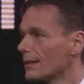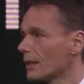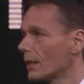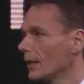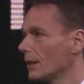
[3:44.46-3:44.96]
has
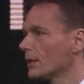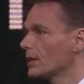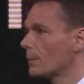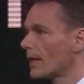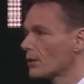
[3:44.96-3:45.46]
a clear
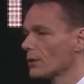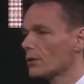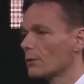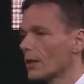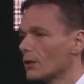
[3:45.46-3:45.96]
expansion
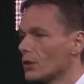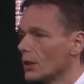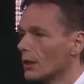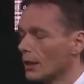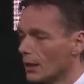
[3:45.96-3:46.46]

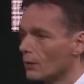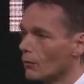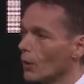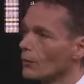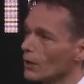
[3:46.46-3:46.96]
strategy
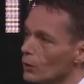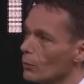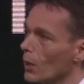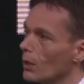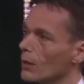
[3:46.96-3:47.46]
involving new
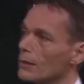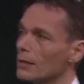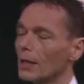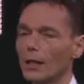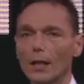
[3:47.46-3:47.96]

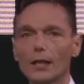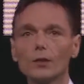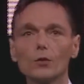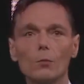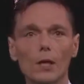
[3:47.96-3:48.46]
models
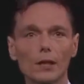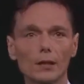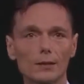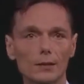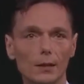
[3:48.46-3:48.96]
and new
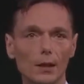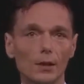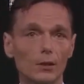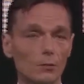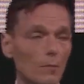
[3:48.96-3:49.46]
markets
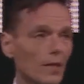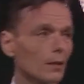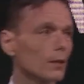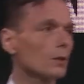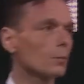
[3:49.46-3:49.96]
to
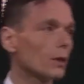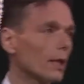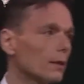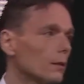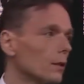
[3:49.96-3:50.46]
make this
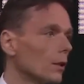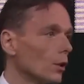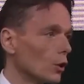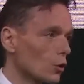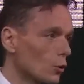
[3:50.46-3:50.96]
brand
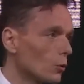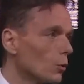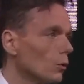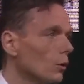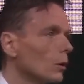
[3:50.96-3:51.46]
a
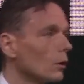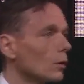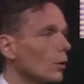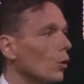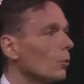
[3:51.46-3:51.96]
true
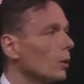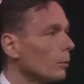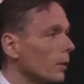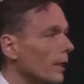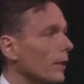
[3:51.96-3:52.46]
global
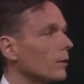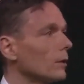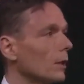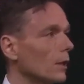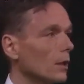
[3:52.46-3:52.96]
player
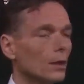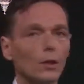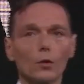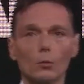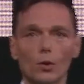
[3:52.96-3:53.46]
in the
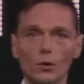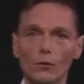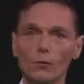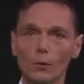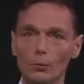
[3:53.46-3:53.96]

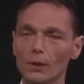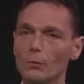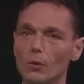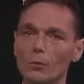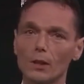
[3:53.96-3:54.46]
automotive
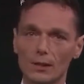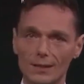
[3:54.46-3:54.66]
premium